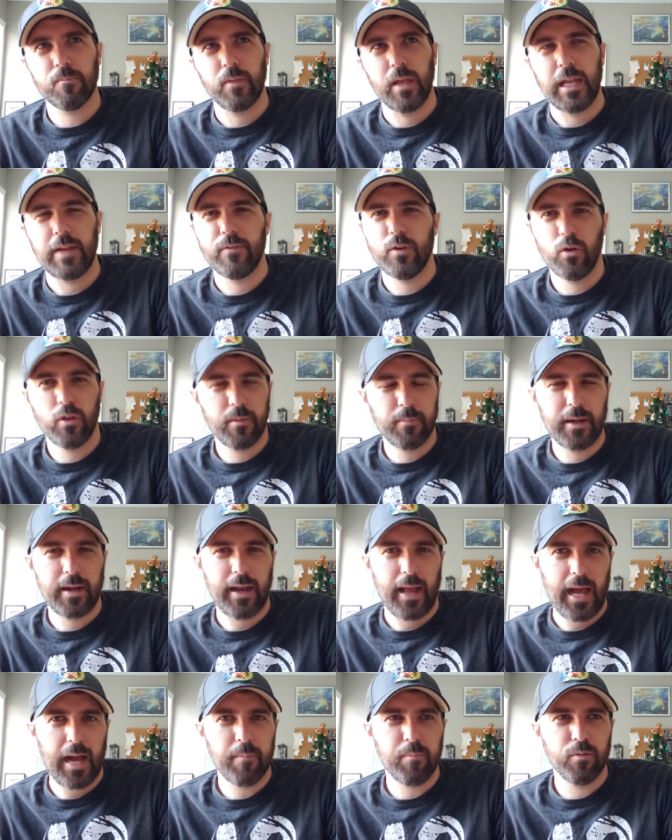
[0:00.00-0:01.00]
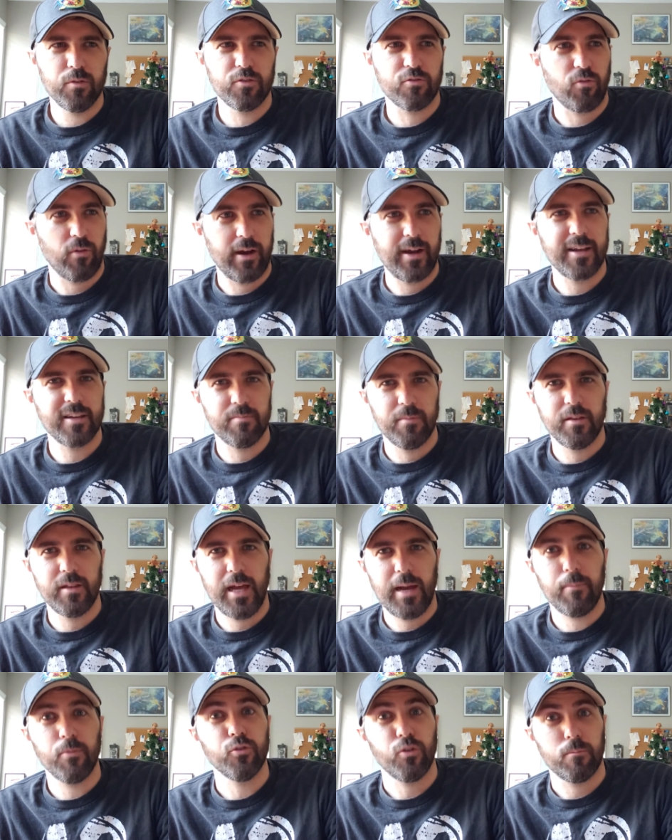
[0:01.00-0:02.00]
And if you know anything about apples, Granny Smith
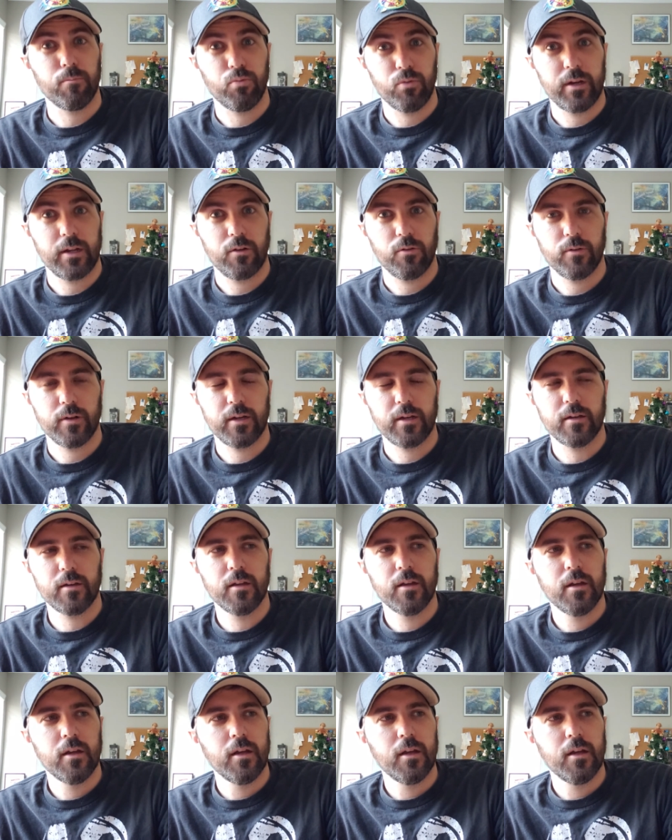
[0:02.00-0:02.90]
apples are pretty green.